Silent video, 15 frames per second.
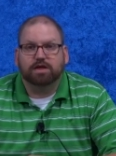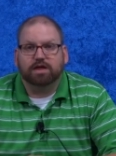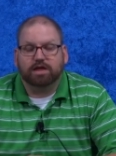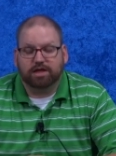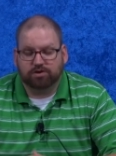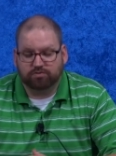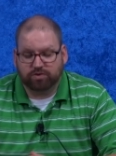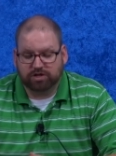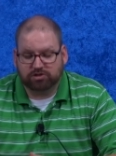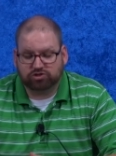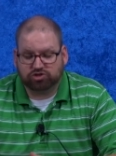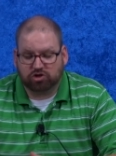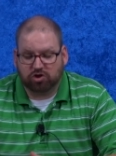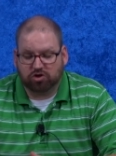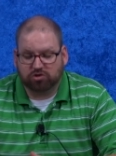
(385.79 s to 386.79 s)
Henry and
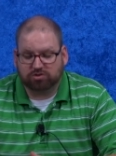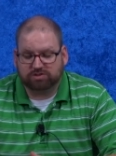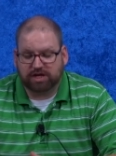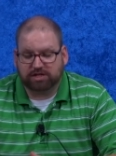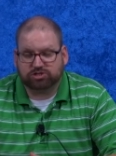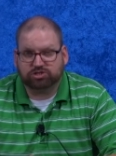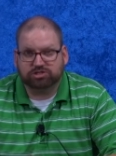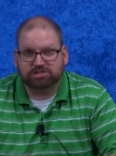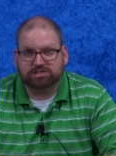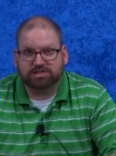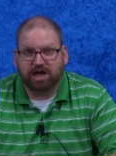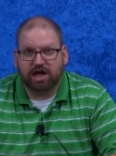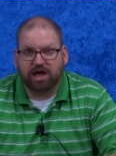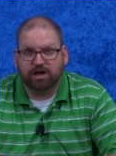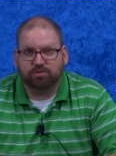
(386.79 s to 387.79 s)
Charles actually
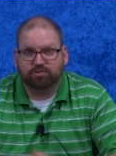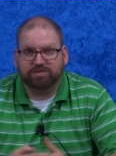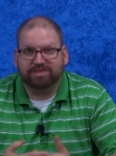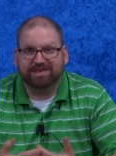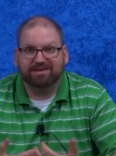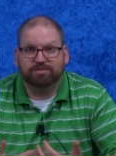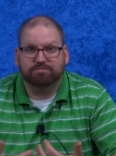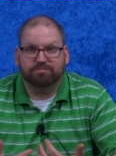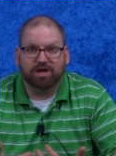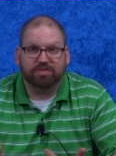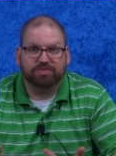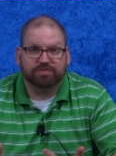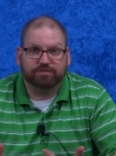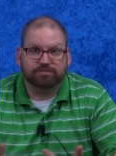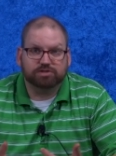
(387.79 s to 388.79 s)
die within a
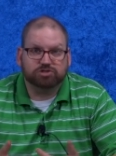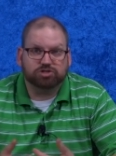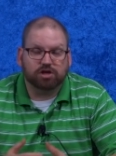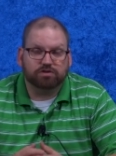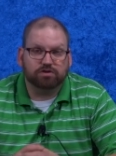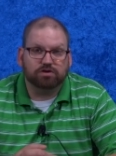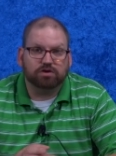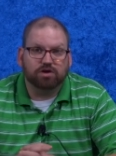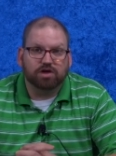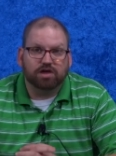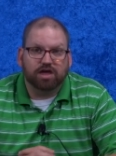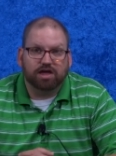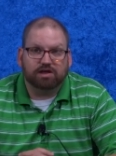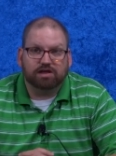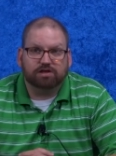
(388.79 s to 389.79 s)
month of each other,
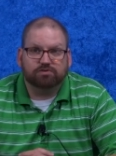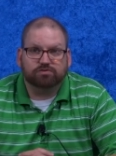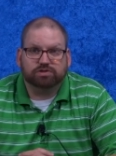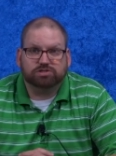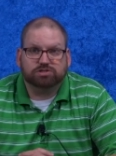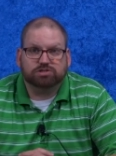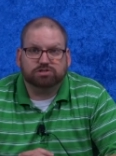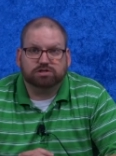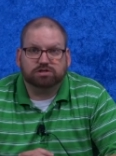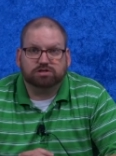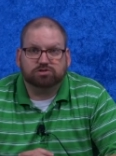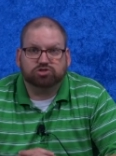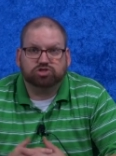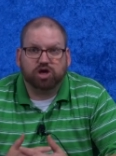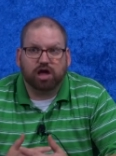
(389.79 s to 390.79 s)
and Henry's
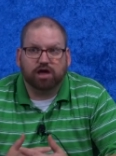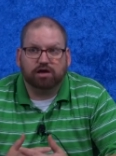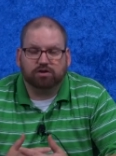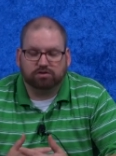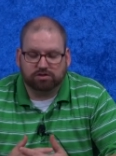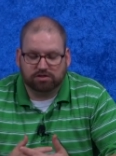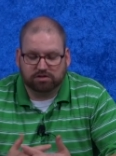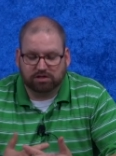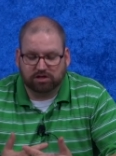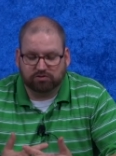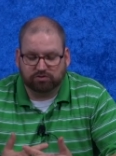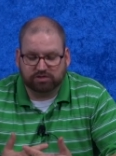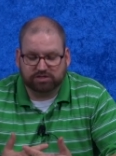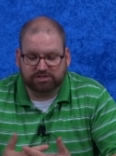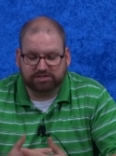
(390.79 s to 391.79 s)
child,
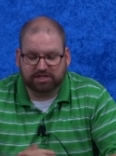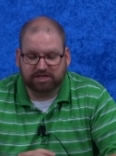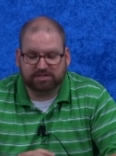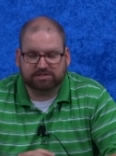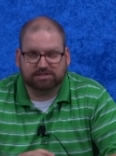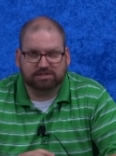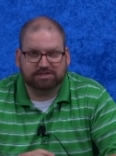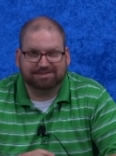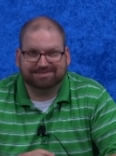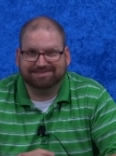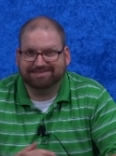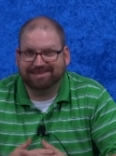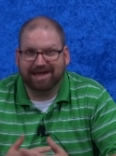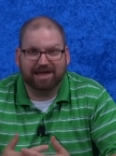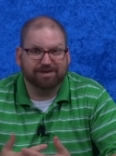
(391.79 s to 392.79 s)
Henry VI, is
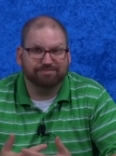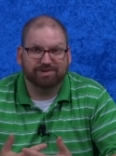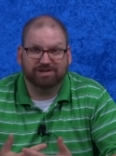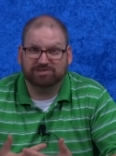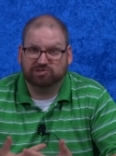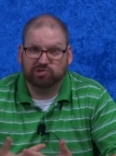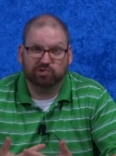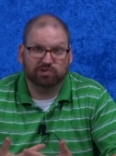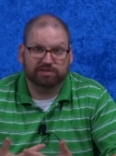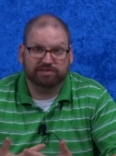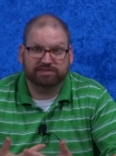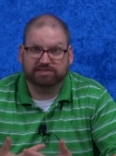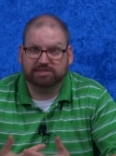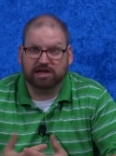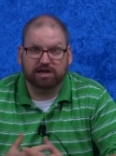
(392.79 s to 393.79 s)
9 months old at
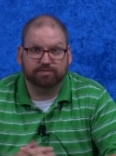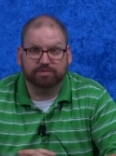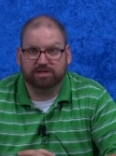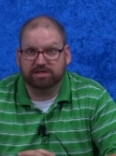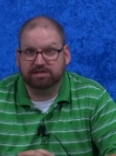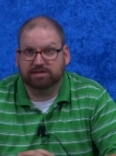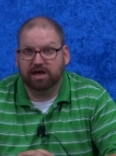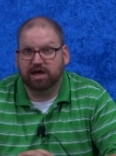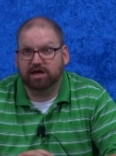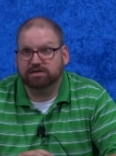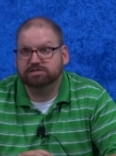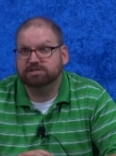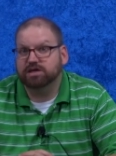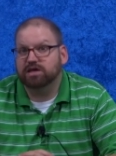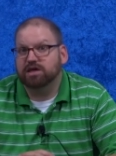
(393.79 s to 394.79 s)
the time that he
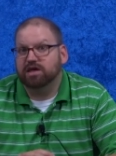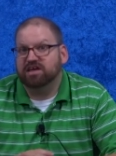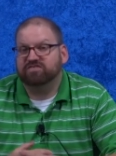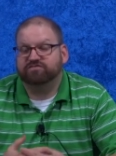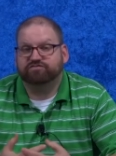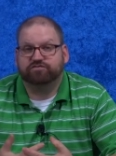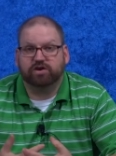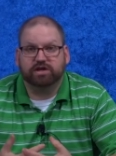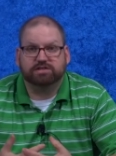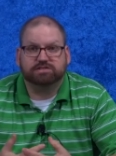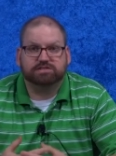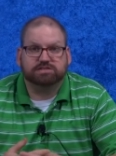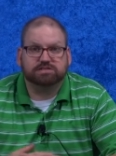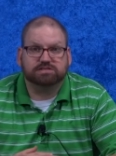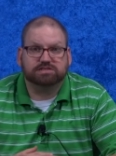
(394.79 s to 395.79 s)
dies. And
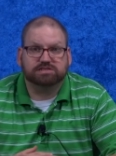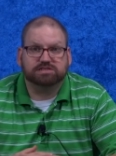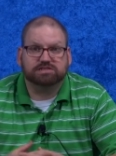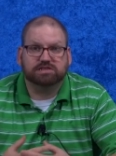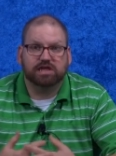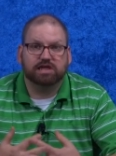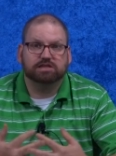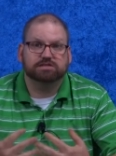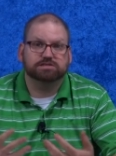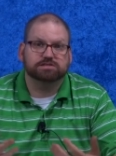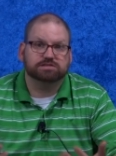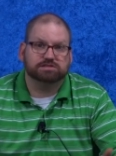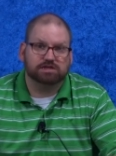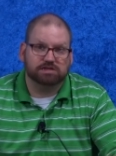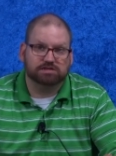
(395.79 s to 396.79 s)
France
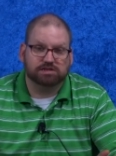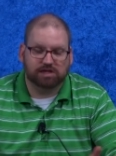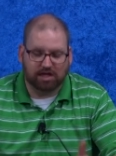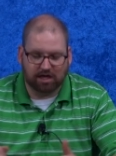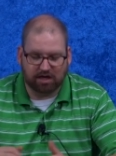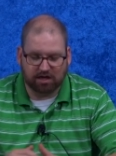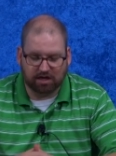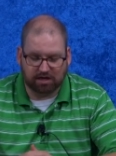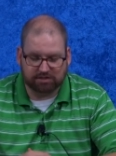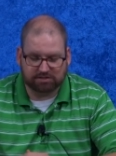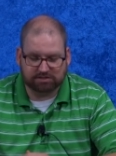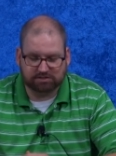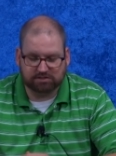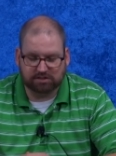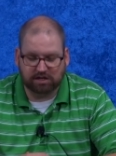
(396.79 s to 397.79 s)
descends into
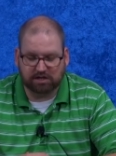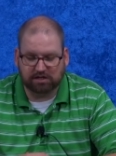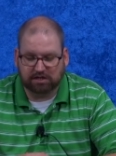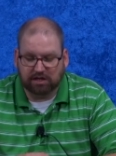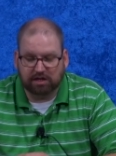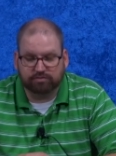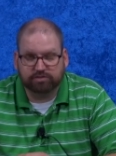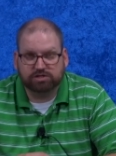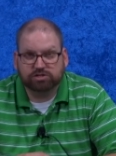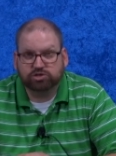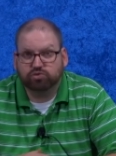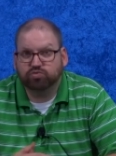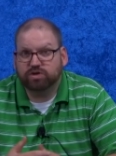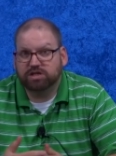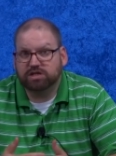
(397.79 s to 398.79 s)
chaos yet again, because
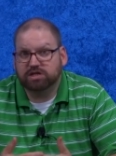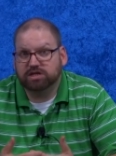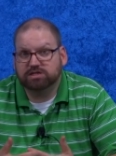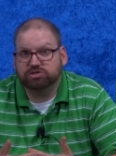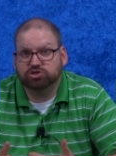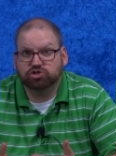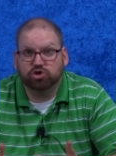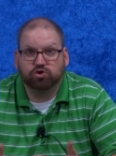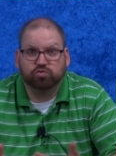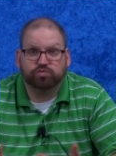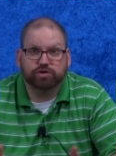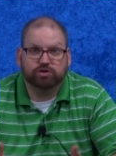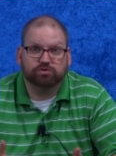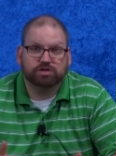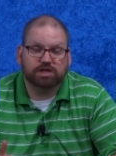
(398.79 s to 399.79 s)
there really is no
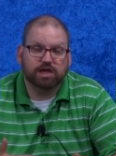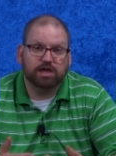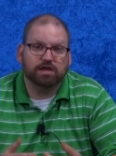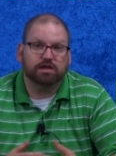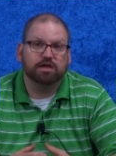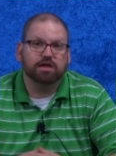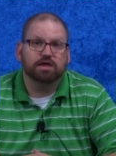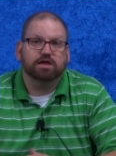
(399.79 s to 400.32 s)
real king.